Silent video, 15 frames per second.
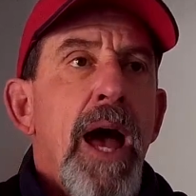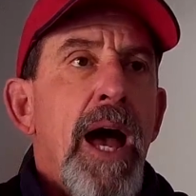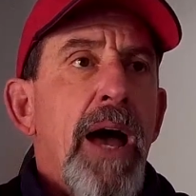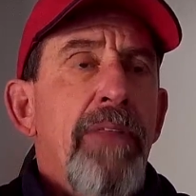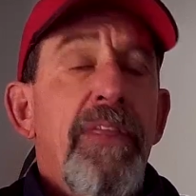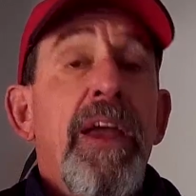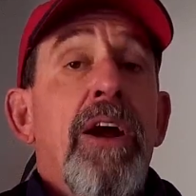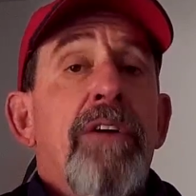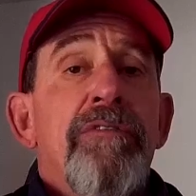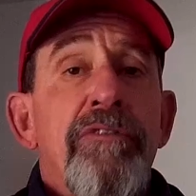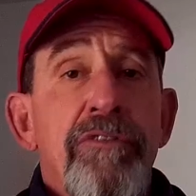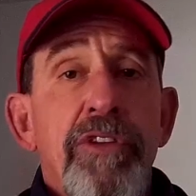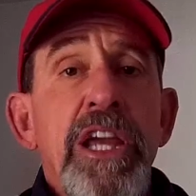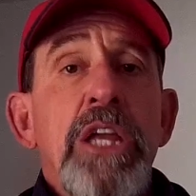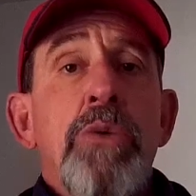they are
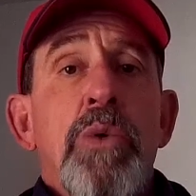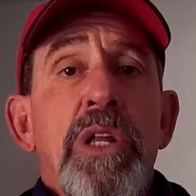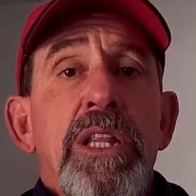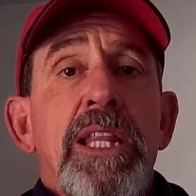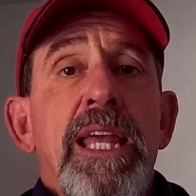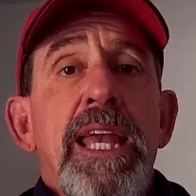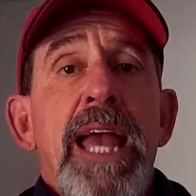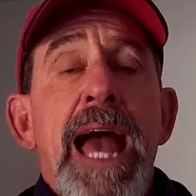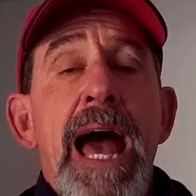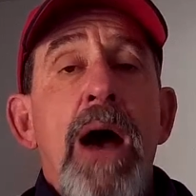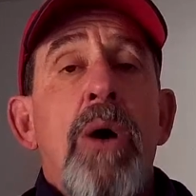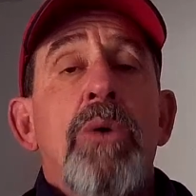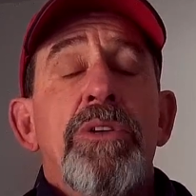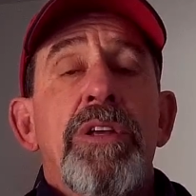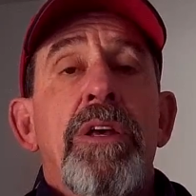frequently
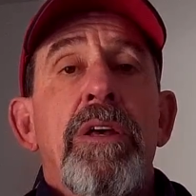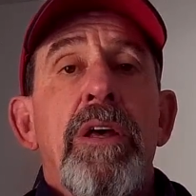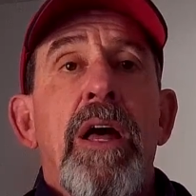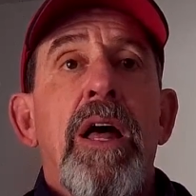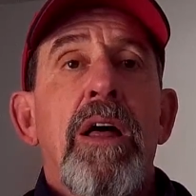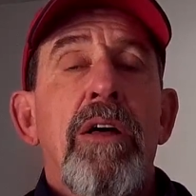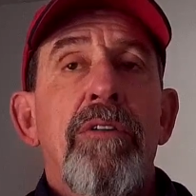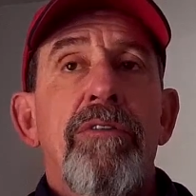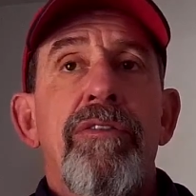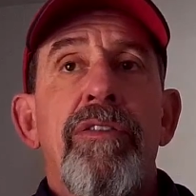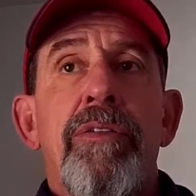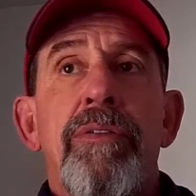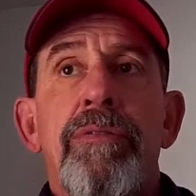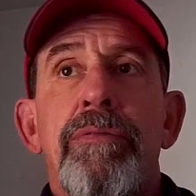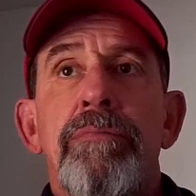out of
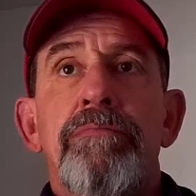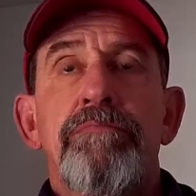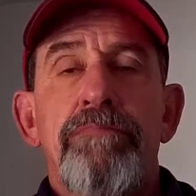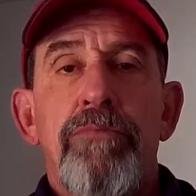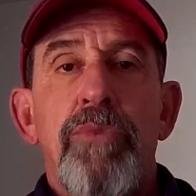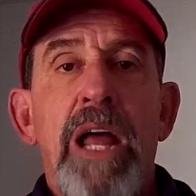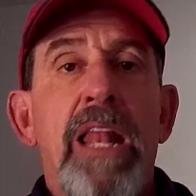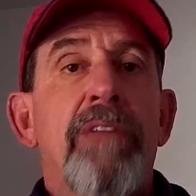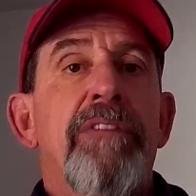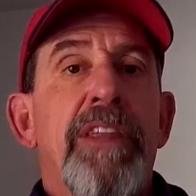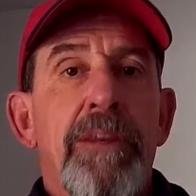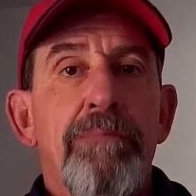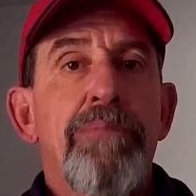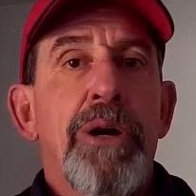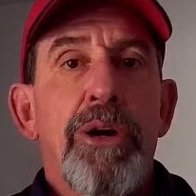relevant
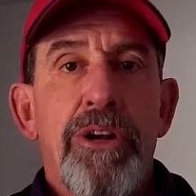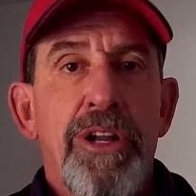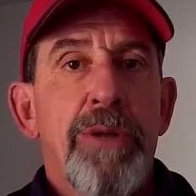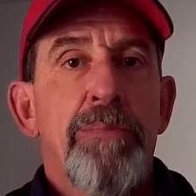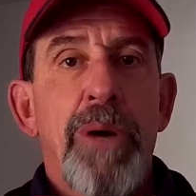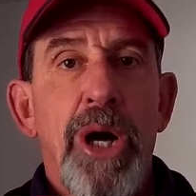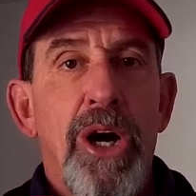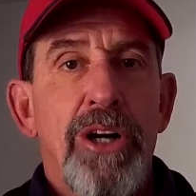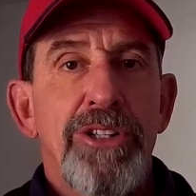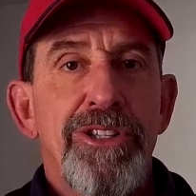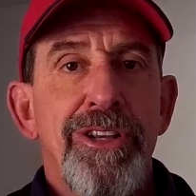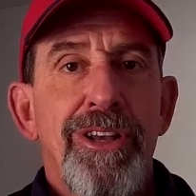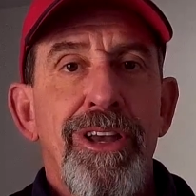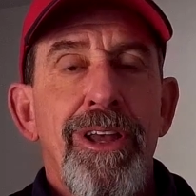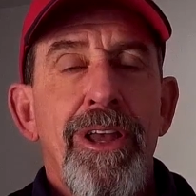and pertinent
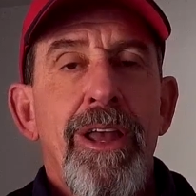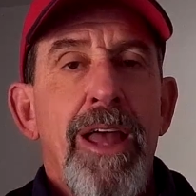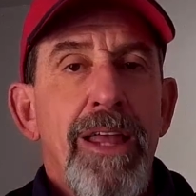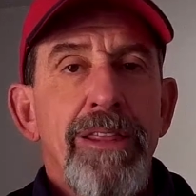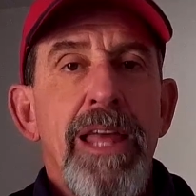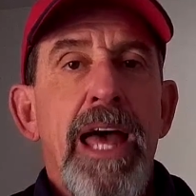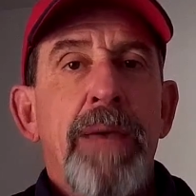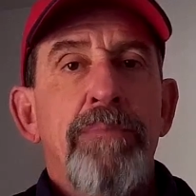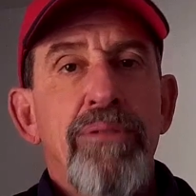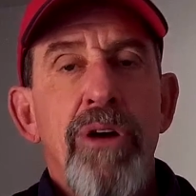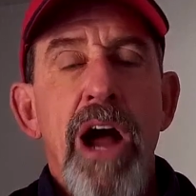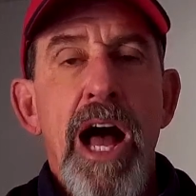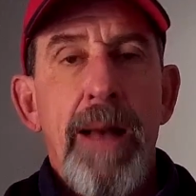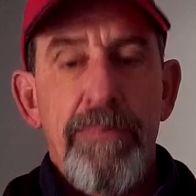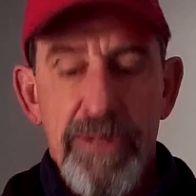parts, like
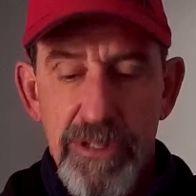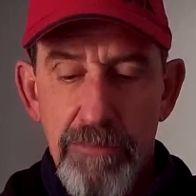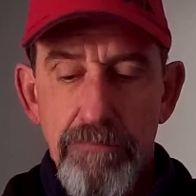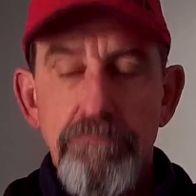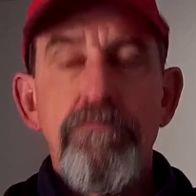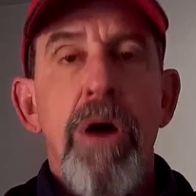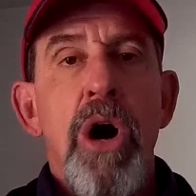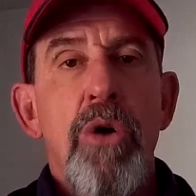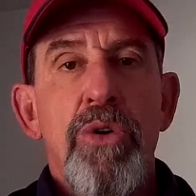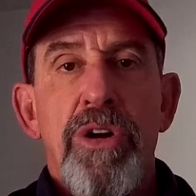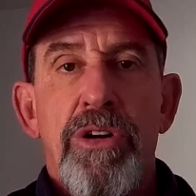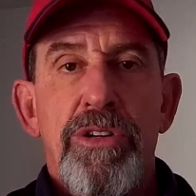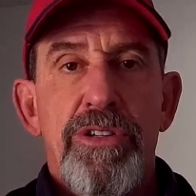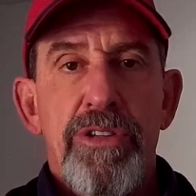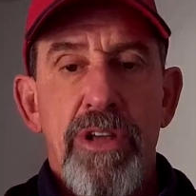props,
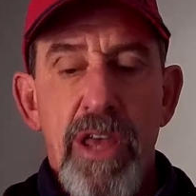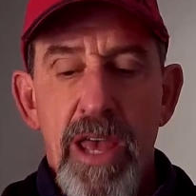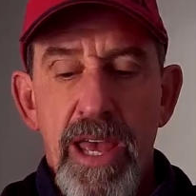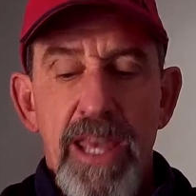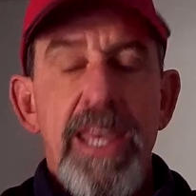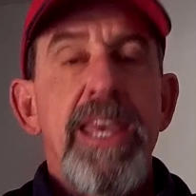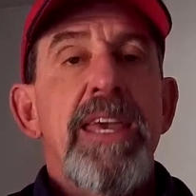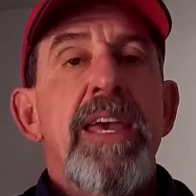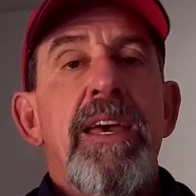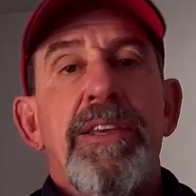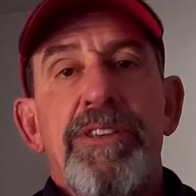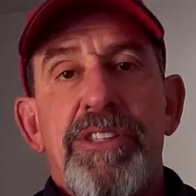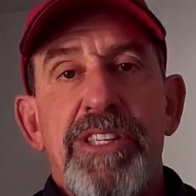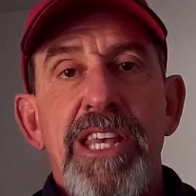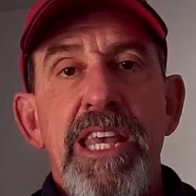motors,
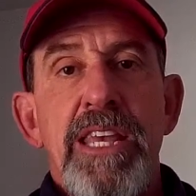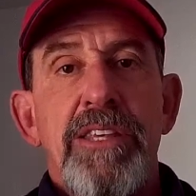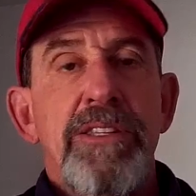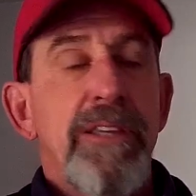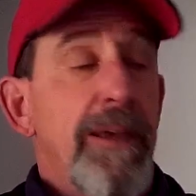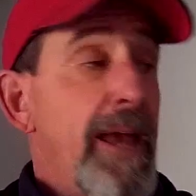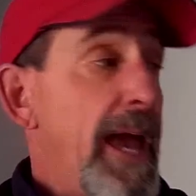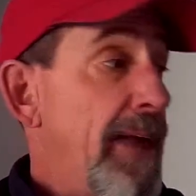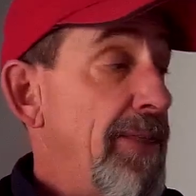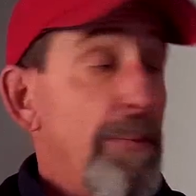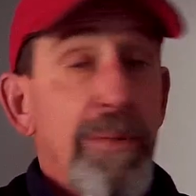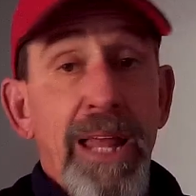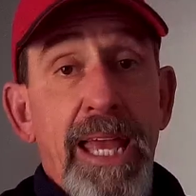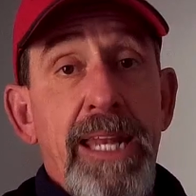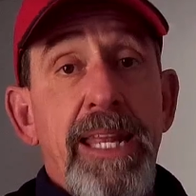ESCs, and the
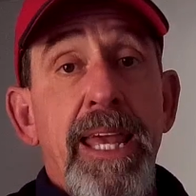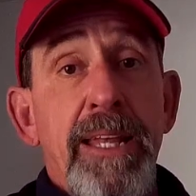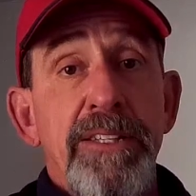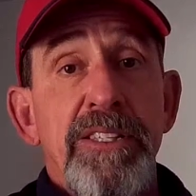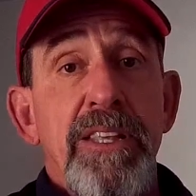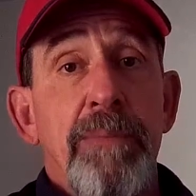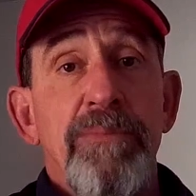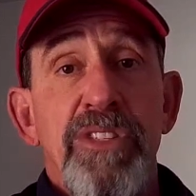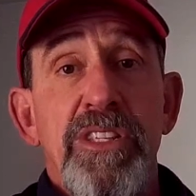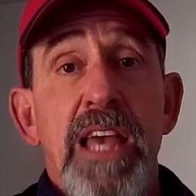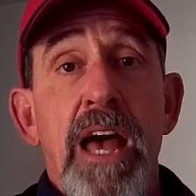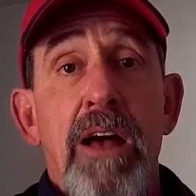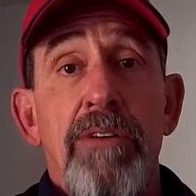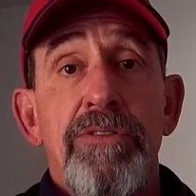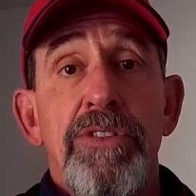plane kits
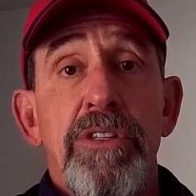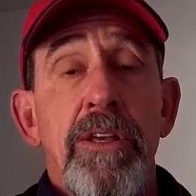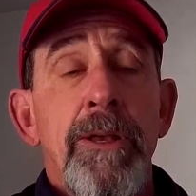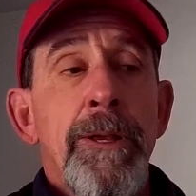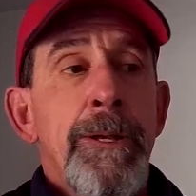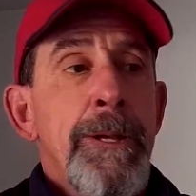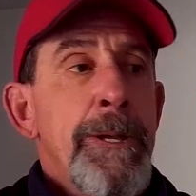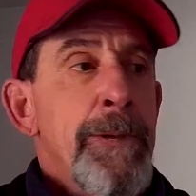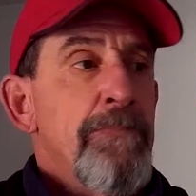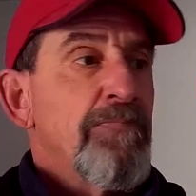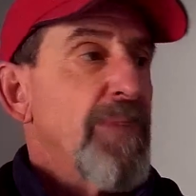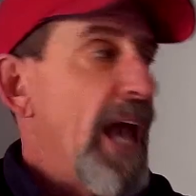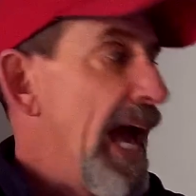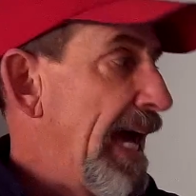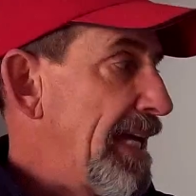themselves.
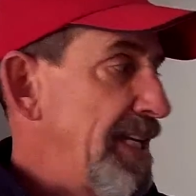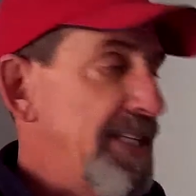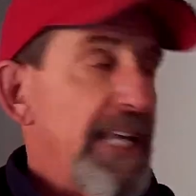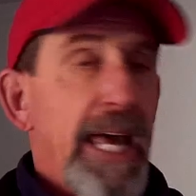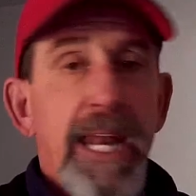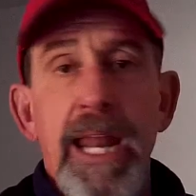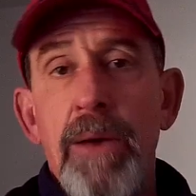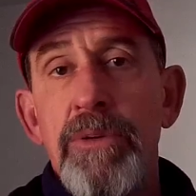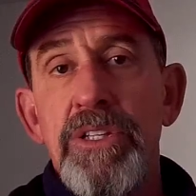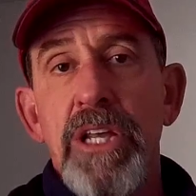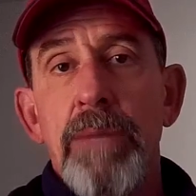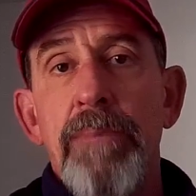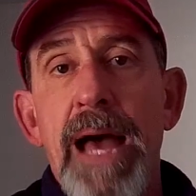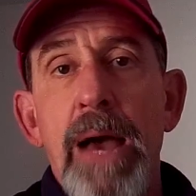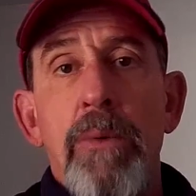I decided I was going
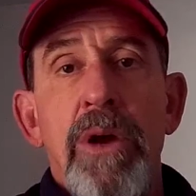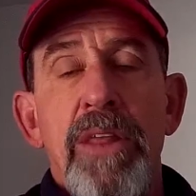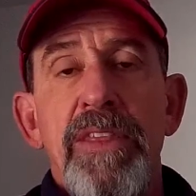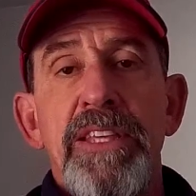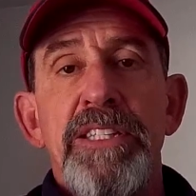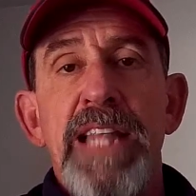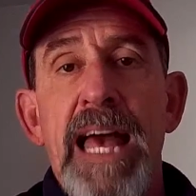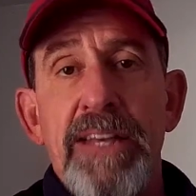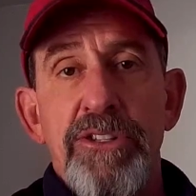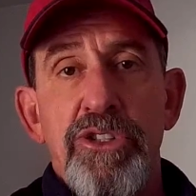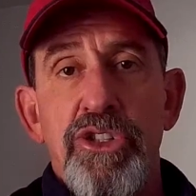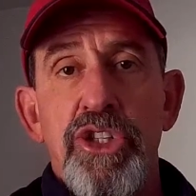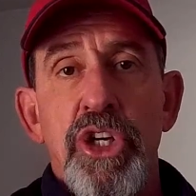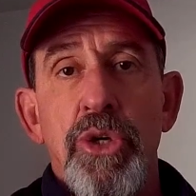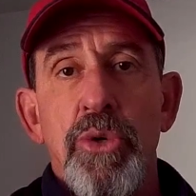to buy one of these last
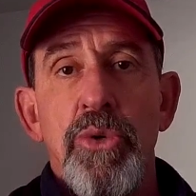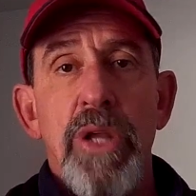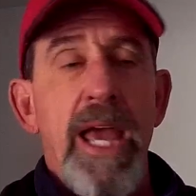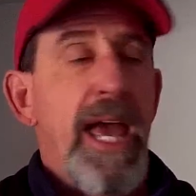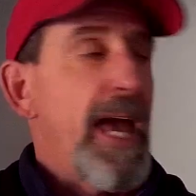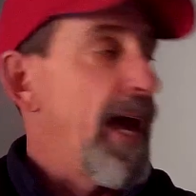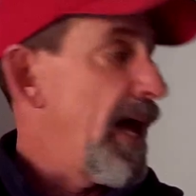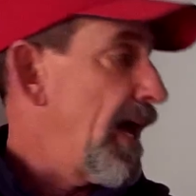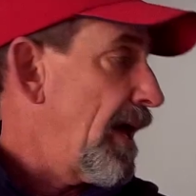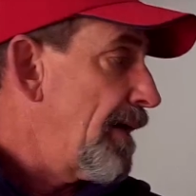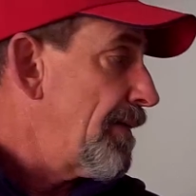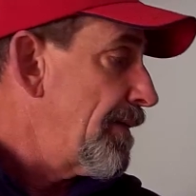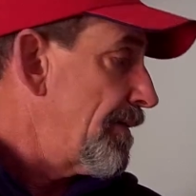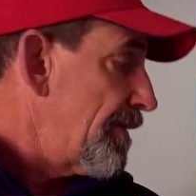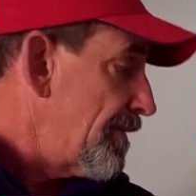June,
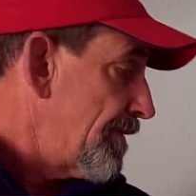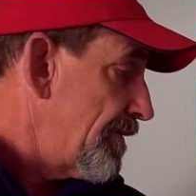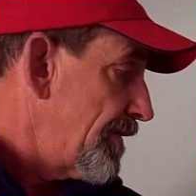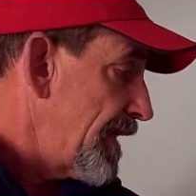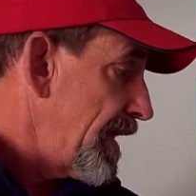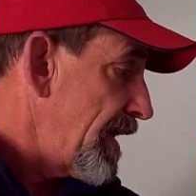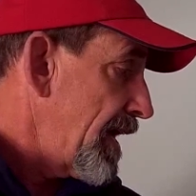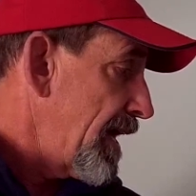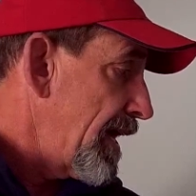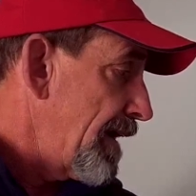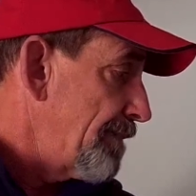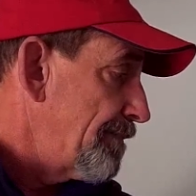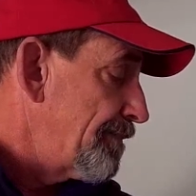the